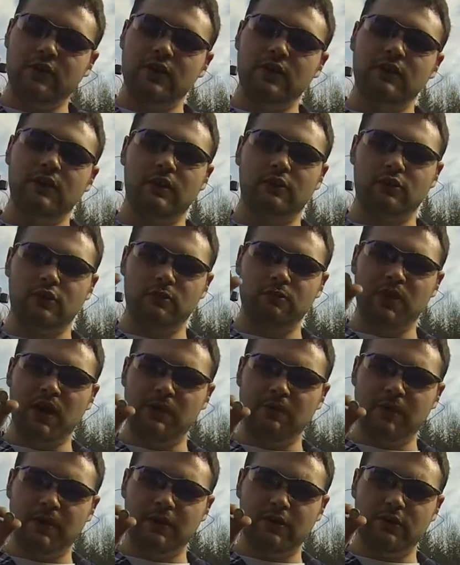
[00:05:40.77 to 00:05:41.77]
These are
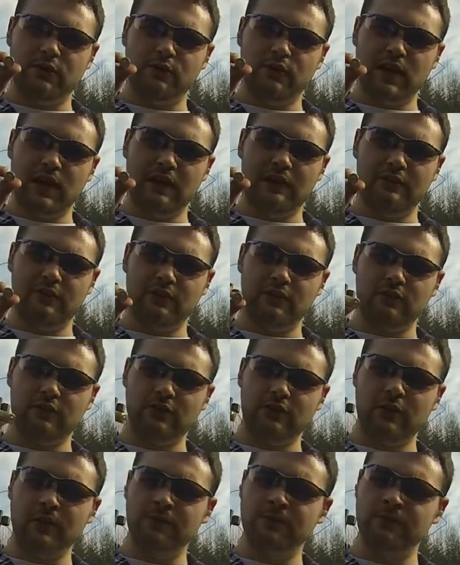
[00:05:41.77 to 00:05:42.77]
PPU cases
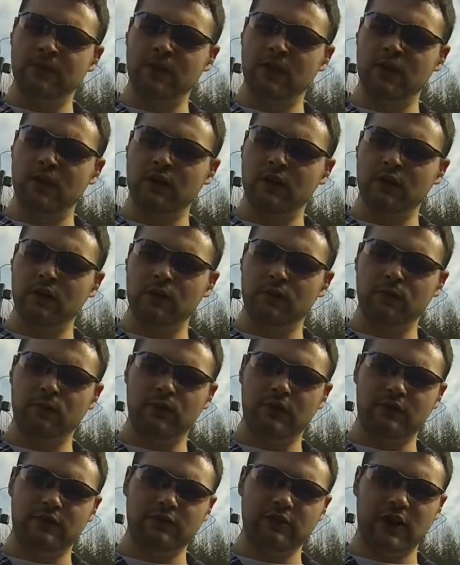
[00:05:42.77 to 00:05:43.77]

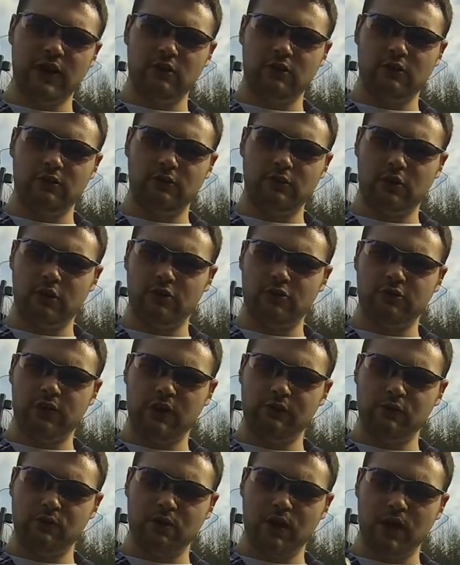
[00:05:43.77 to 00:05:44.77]
with standard large
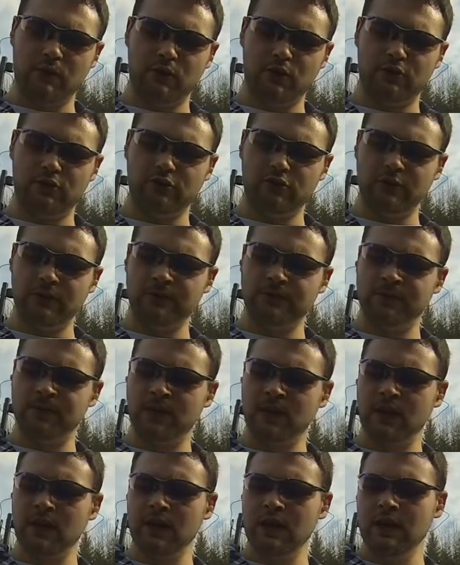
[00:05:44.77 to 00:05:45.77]
rifle primers,
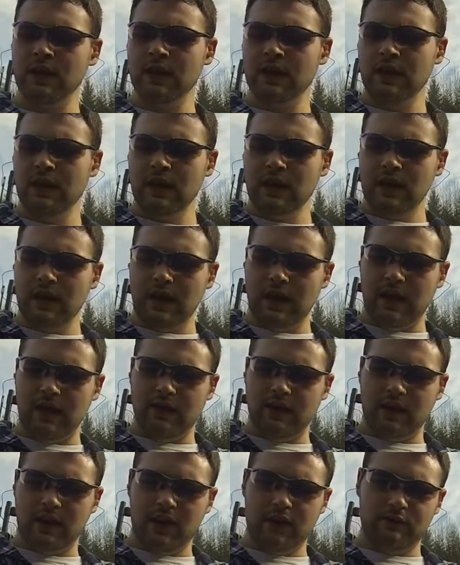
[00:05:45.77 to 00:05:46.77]
and
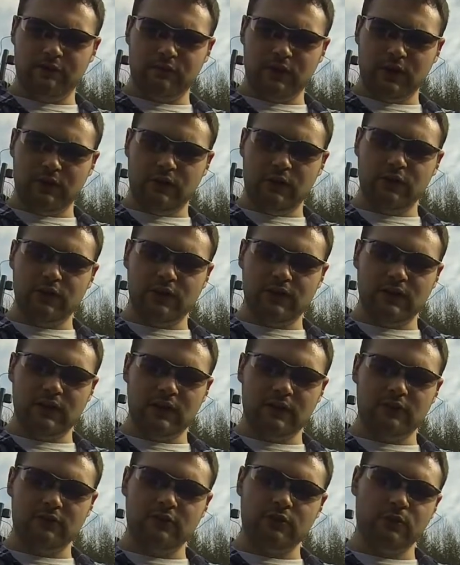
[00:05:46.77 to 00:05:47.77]
I've reloaded
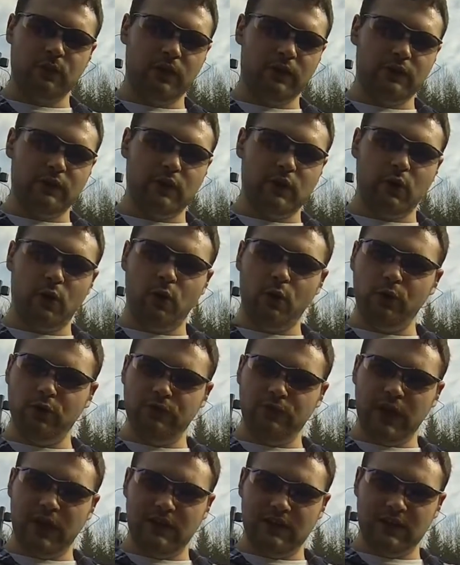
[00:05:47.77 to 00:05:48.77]
this with the old
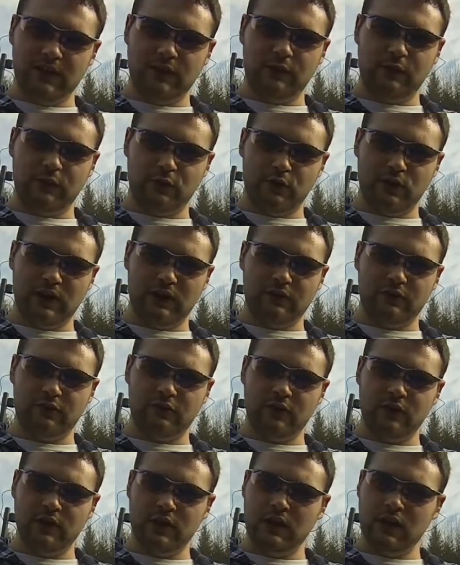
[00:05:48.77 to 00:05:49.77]
1930s
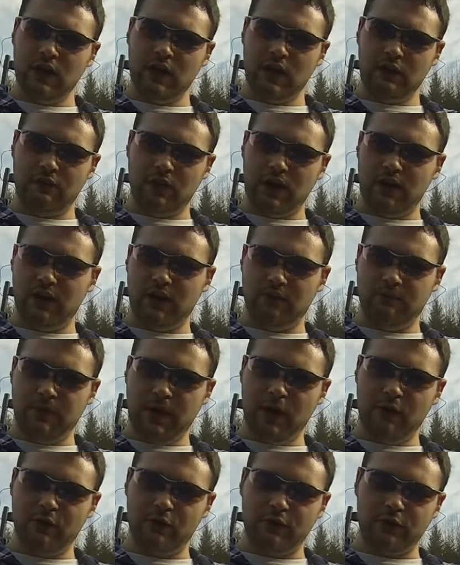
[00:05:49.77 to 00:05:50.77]
Iranian
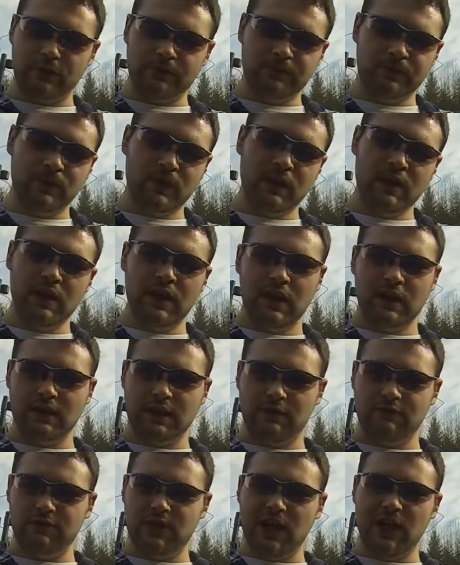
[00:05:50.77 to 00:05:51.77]
powder, and
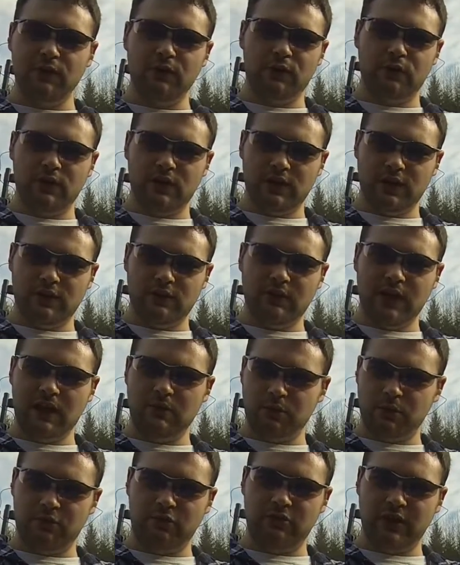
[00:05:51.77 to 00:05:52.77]
I've downloaded it
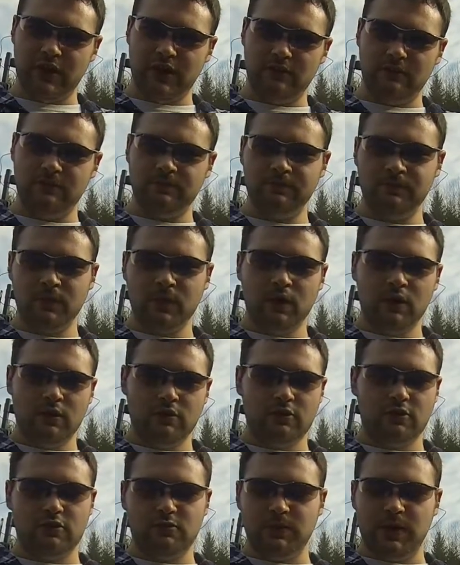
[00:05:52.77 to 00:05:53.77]
10%
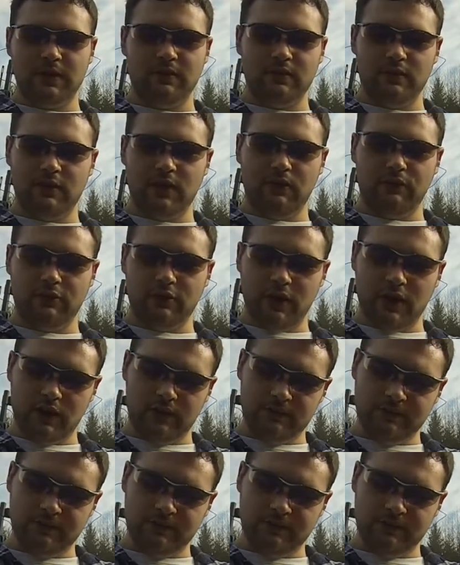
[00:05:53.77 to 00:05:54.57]
just to be on the safe side.